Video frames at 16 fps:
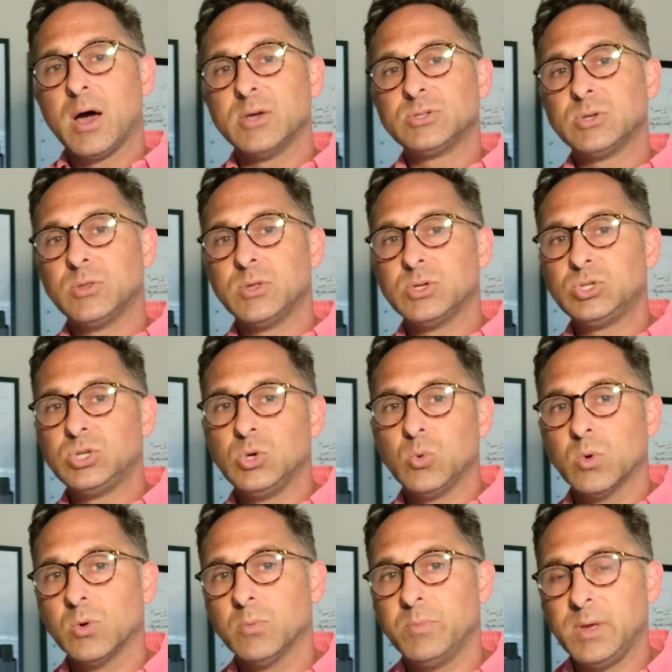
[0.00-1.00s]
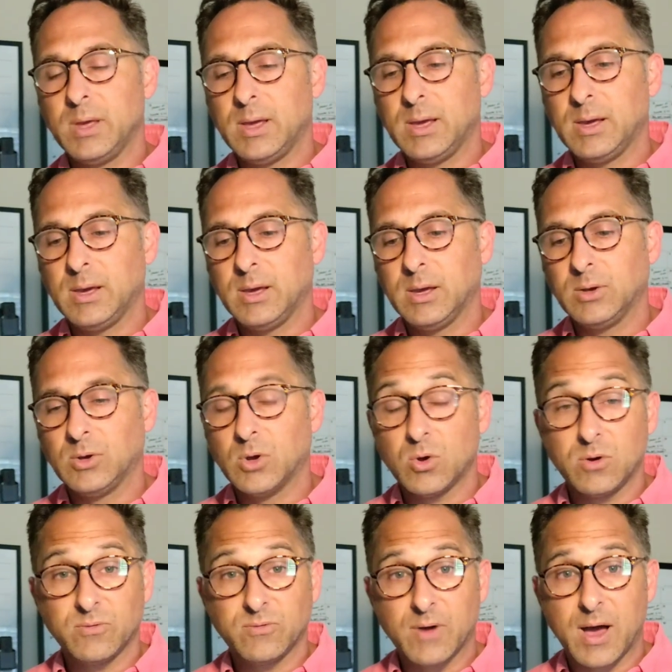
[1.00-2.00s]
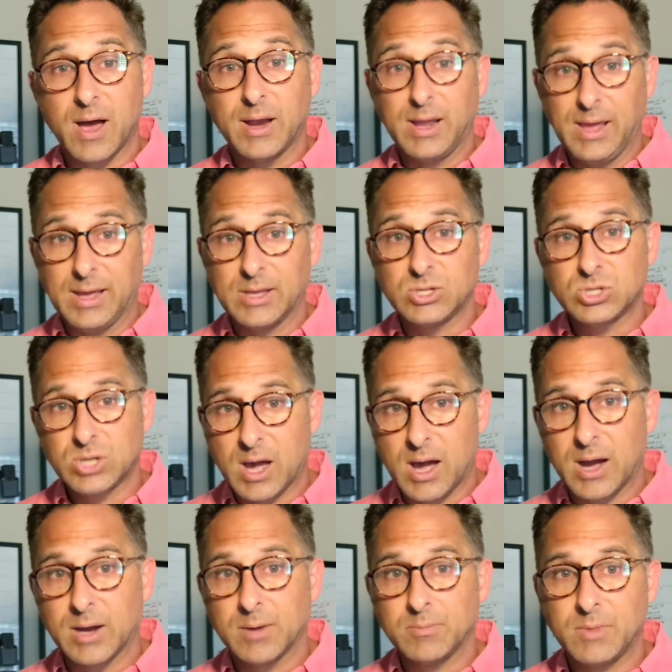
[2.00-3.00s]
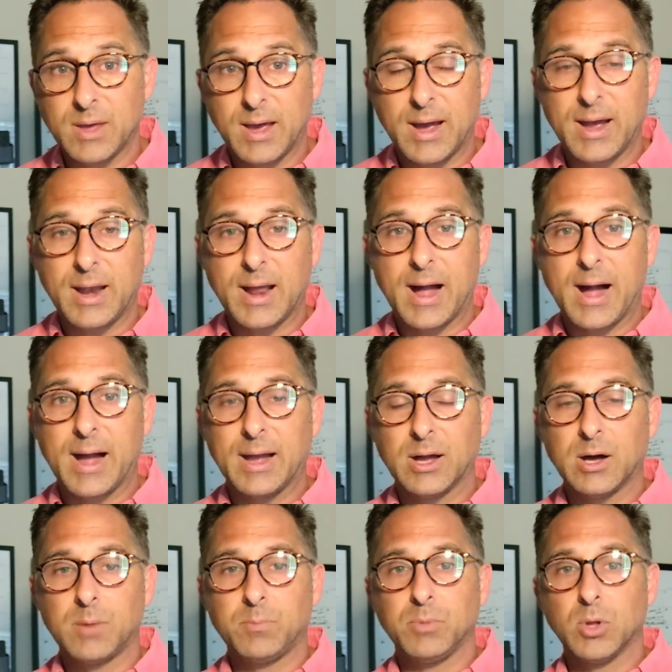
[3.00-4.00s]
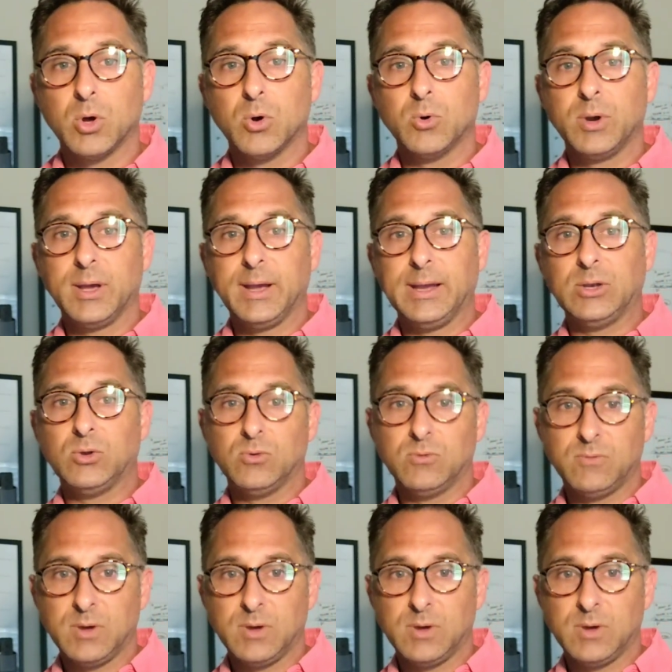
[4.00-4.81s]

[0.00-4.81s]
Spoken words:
so that you will be notified each time that I upload a new